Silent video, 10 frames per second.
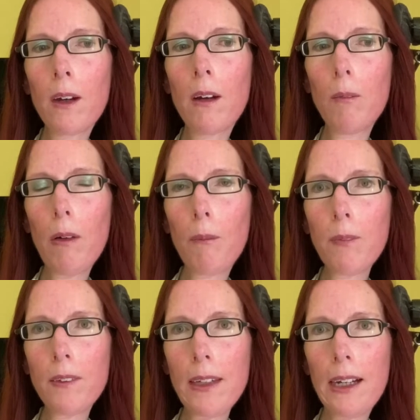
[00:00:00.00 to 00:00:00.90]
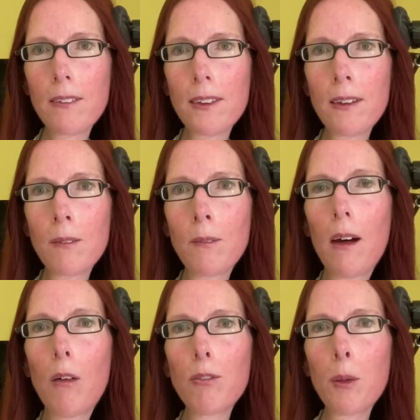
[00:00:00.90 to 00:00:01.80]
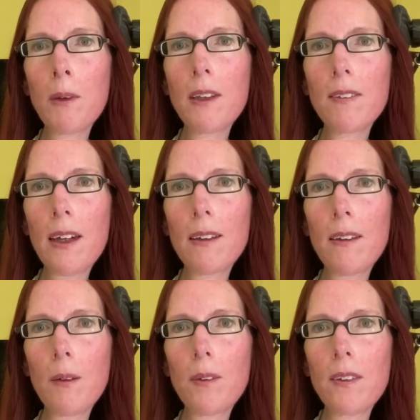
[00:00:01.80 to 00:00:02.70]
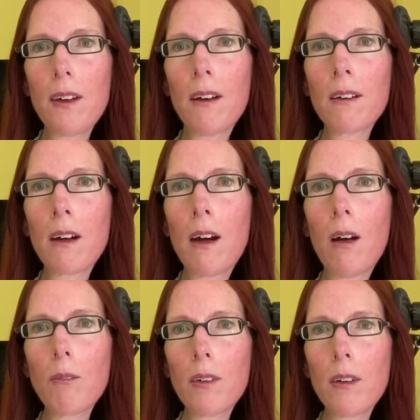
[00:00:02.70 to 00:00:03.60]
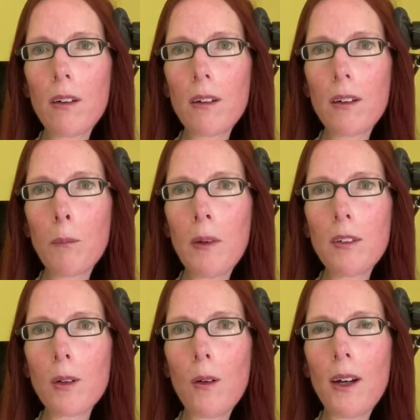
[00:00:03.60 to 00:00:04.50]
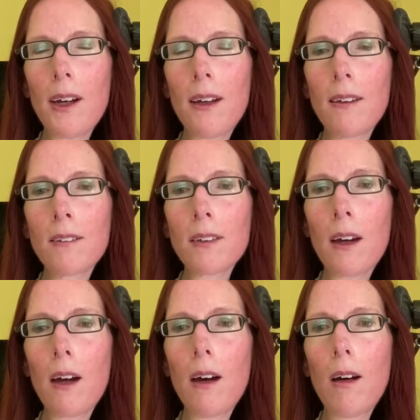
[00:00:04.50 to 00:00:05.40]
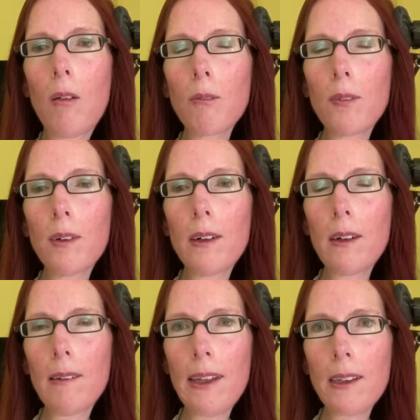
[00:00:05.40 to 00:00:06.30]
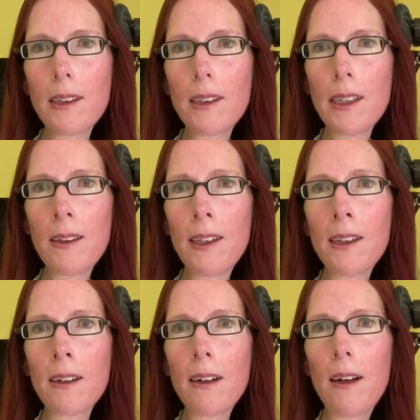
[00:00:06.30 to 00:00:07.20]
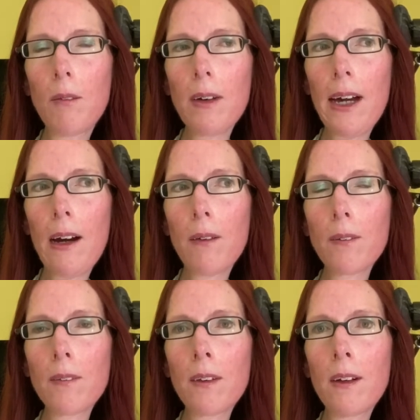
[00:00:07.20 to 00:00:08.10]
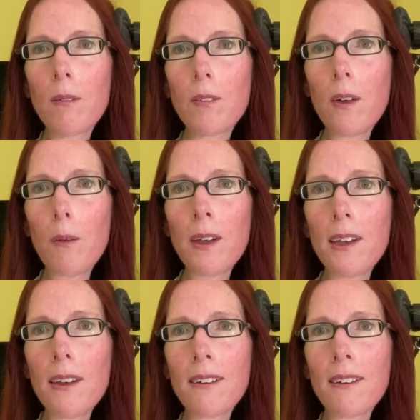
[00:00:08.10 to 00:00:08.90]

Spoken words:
got a taxi. A few minutes later there was a knock on my door and a lady yelling out, Zoe,